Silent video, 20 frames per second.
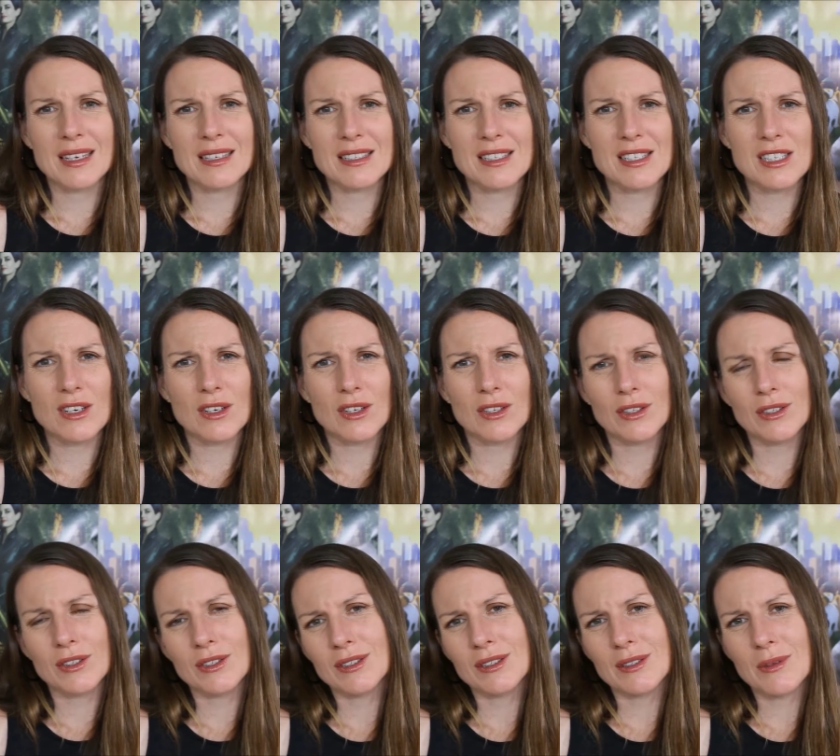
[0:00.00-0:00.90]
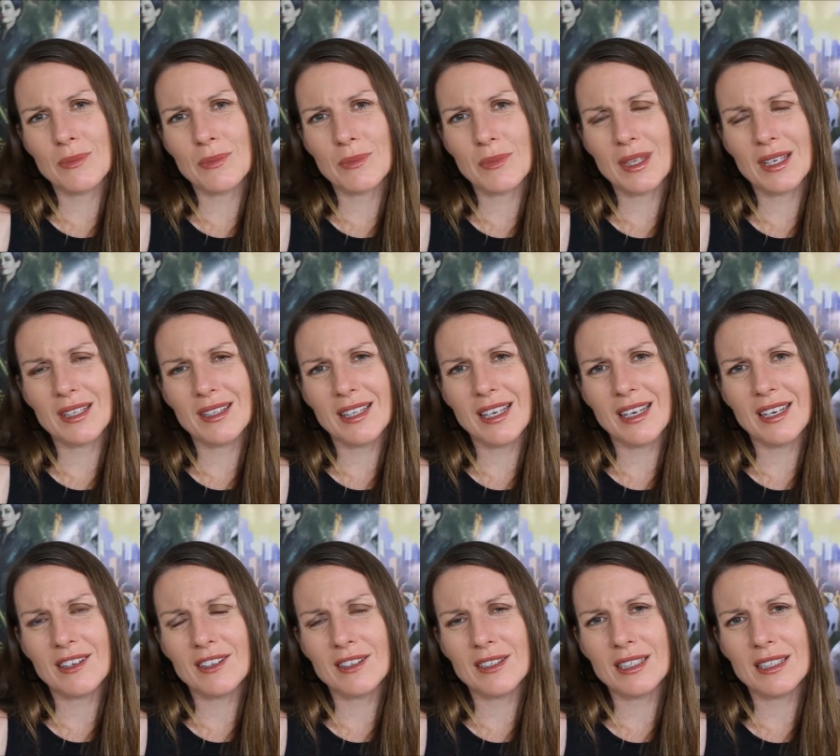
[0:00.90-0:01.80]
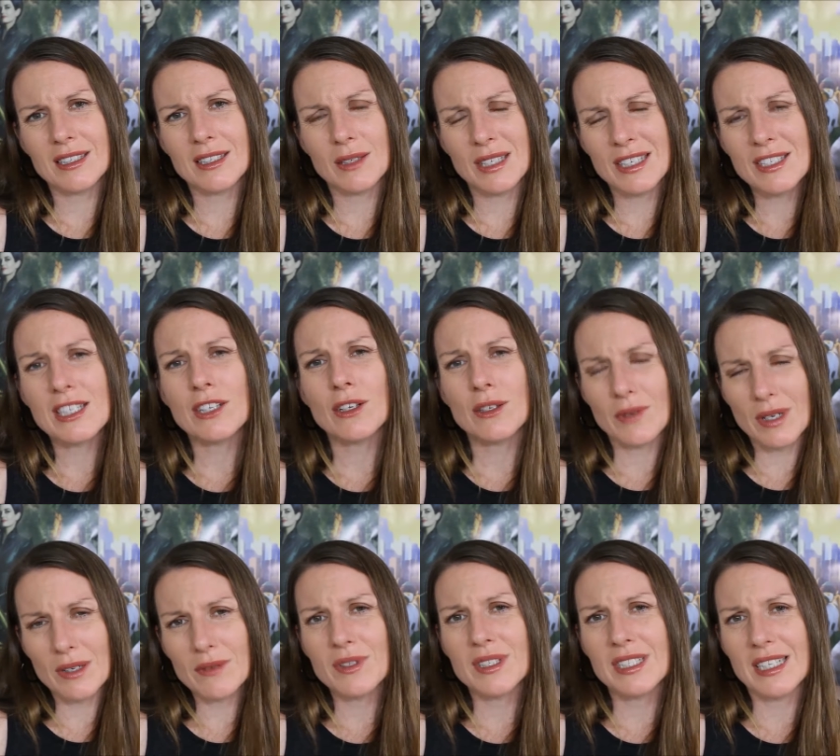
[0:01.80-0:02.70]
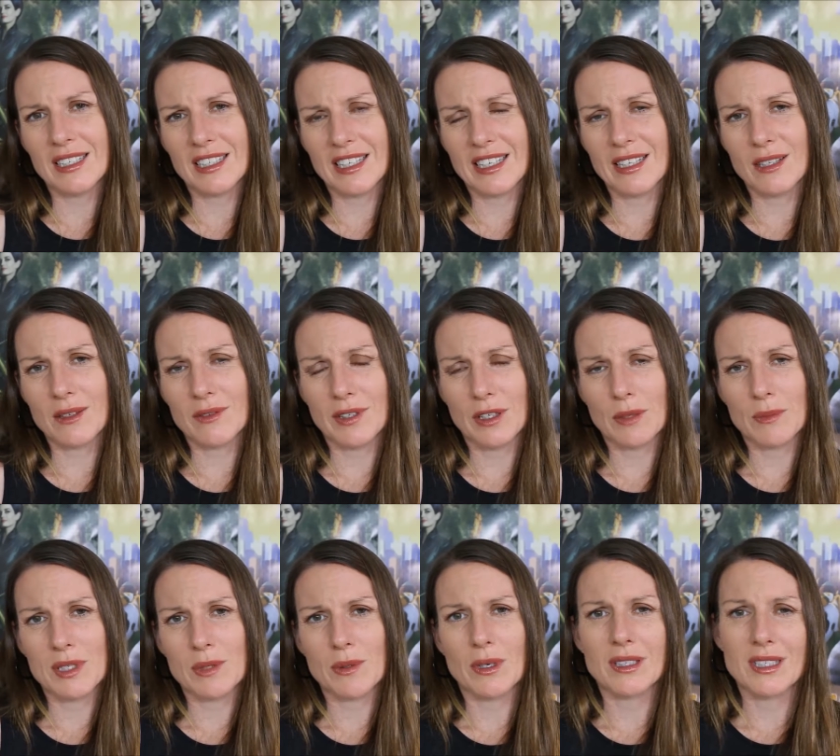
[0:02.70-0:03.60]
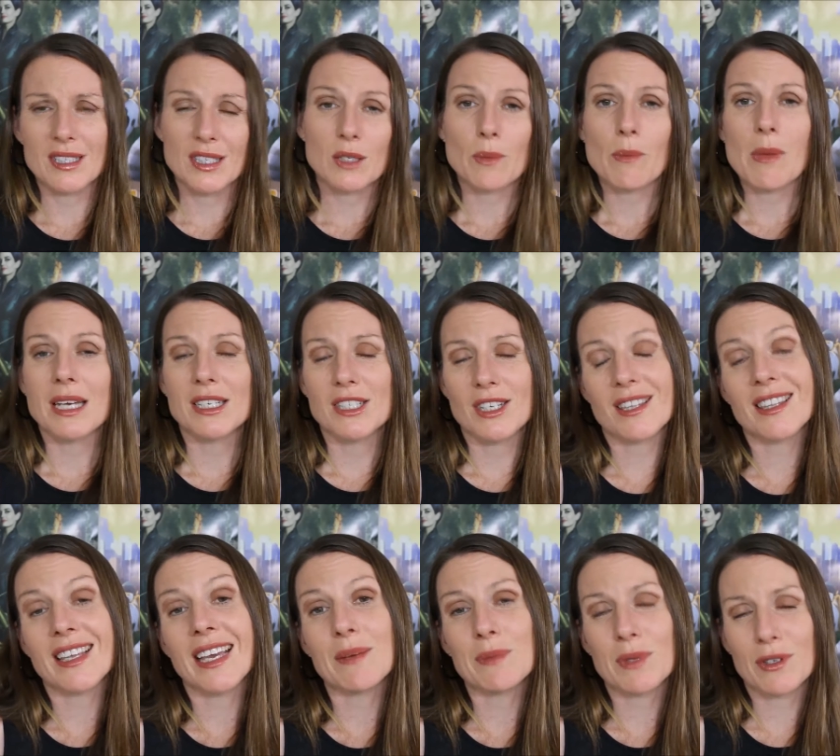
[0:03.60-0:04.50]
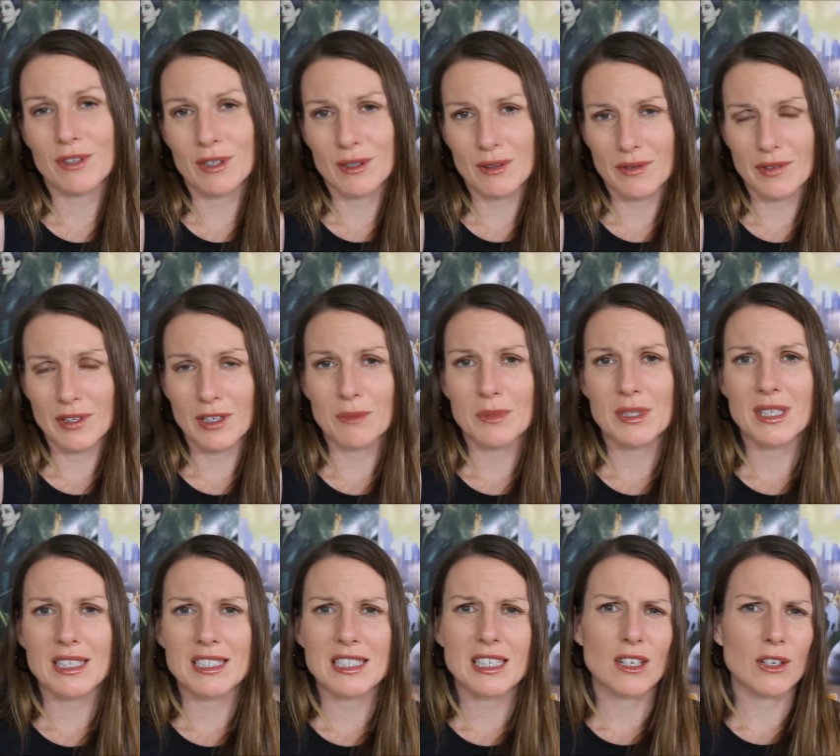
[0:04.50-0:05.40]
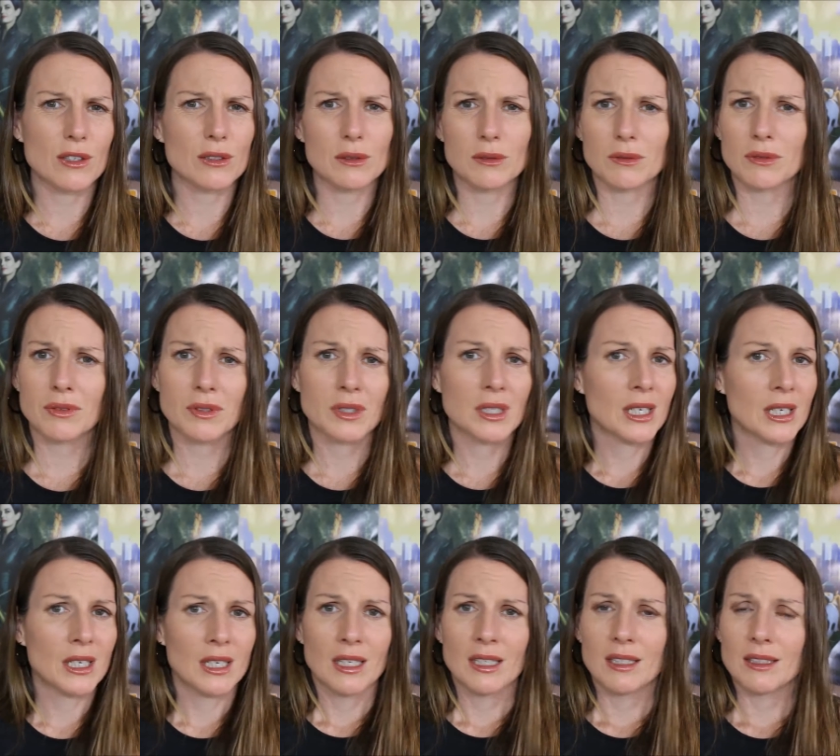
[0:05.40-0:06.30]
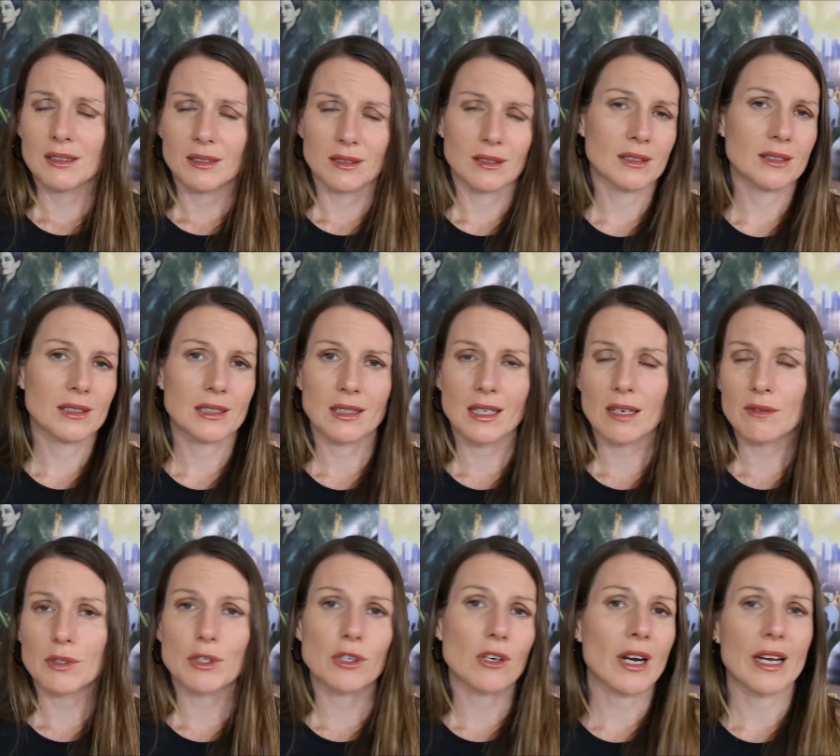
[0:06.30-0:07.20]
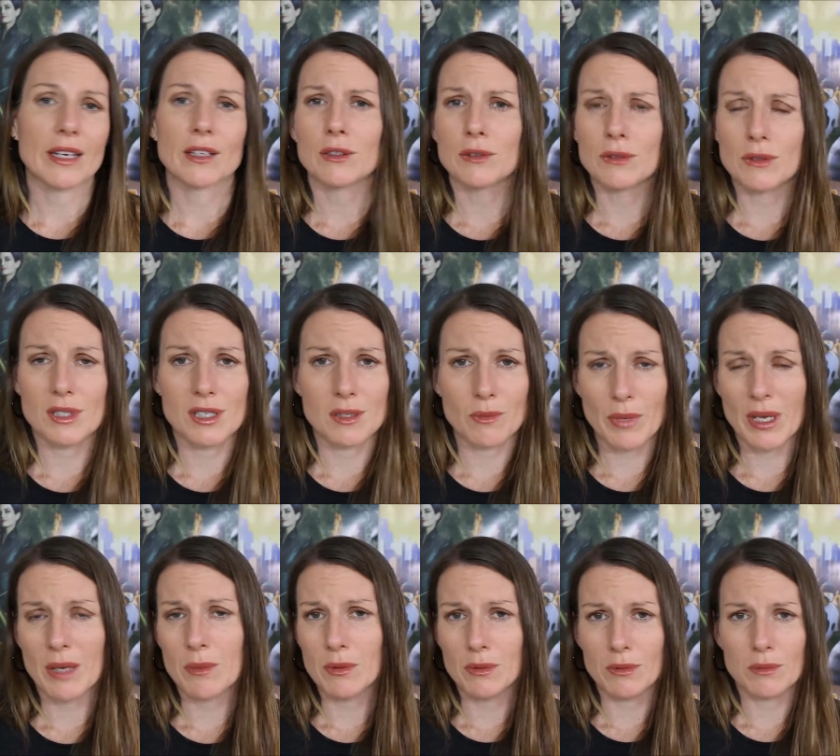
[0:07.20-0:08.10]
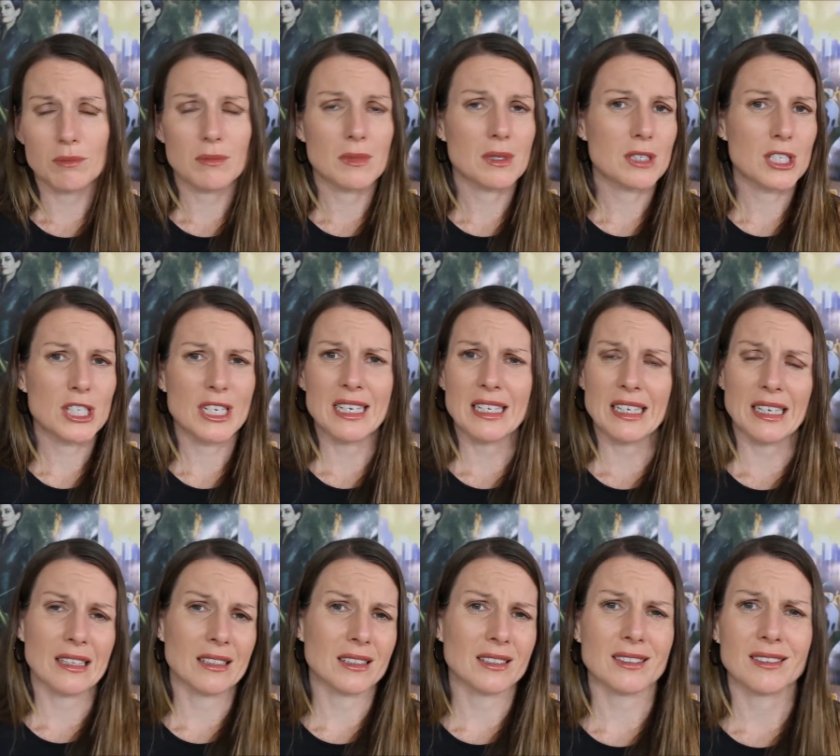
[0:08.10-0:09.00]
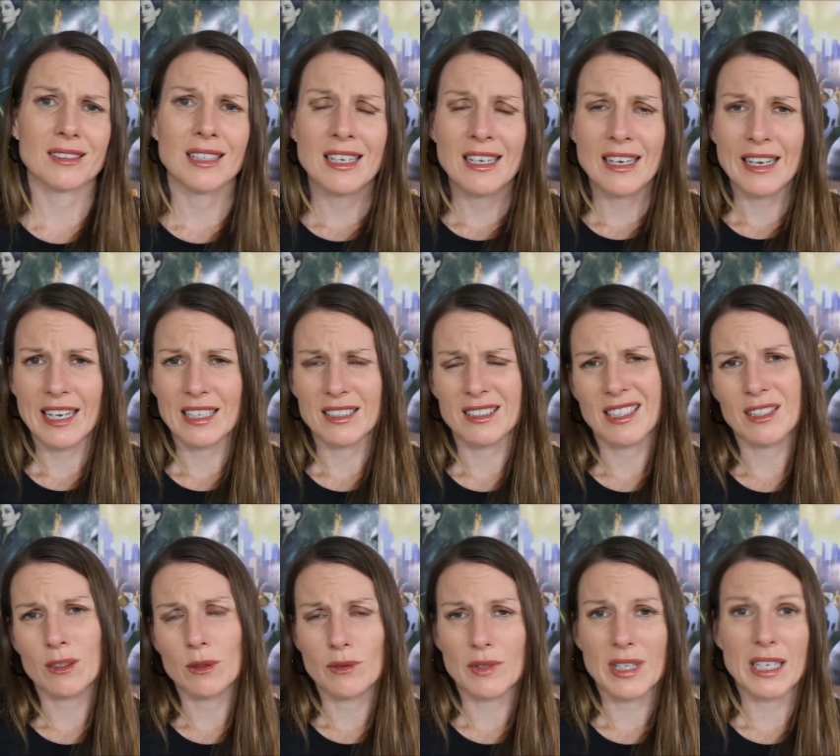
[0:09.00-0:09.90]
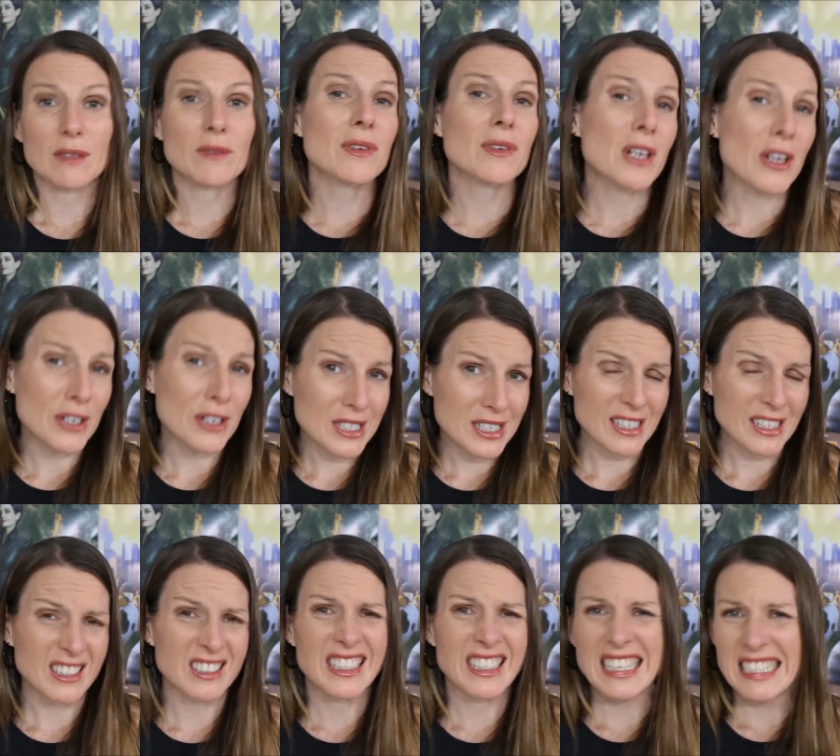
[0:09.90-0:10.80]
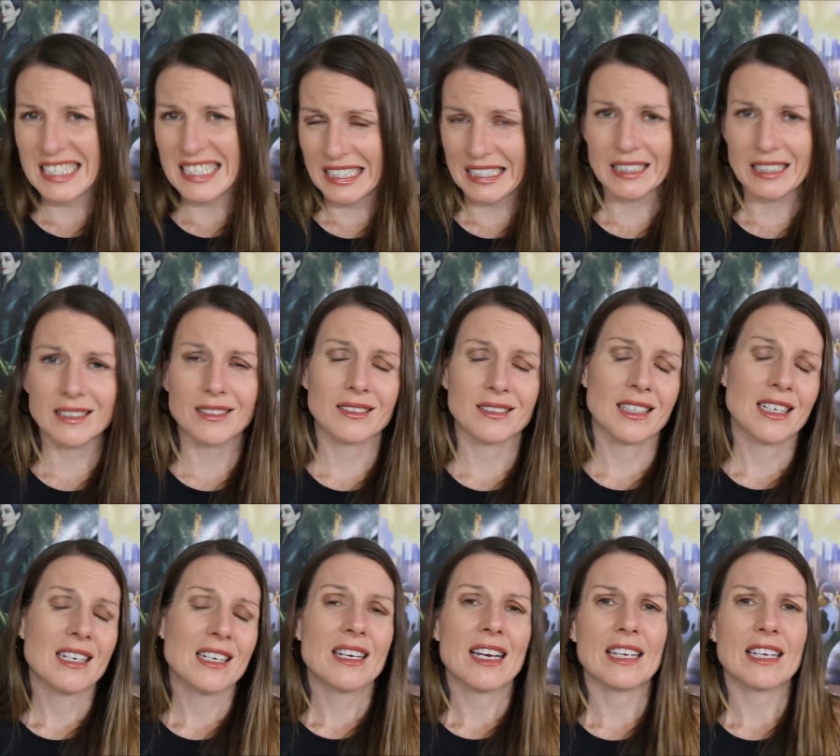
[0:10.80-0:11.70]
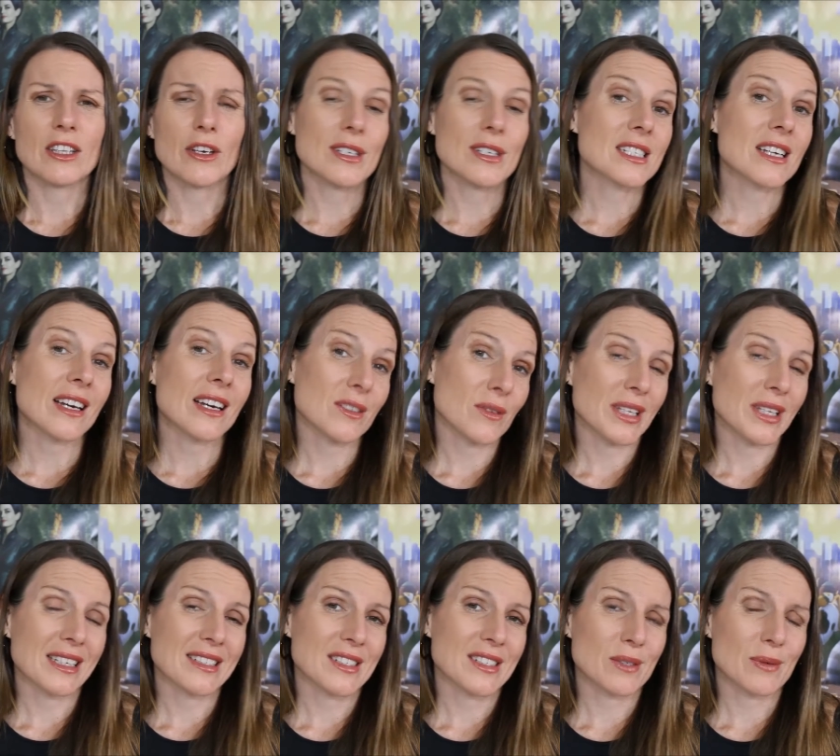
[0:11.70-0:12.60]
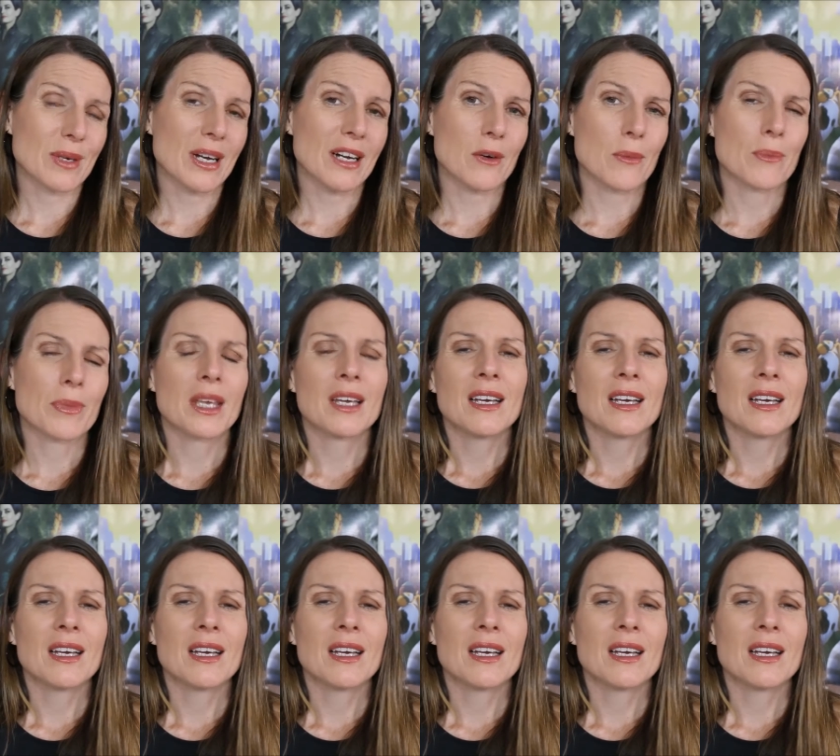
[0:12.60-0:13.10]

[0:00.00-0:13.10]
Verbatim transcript: So there is a lot of infidelity in the film as well. This is a major theme through the film. So there's a lot of love triangles and people cheating and all of that, and flirting and kissing and those kind of things as well.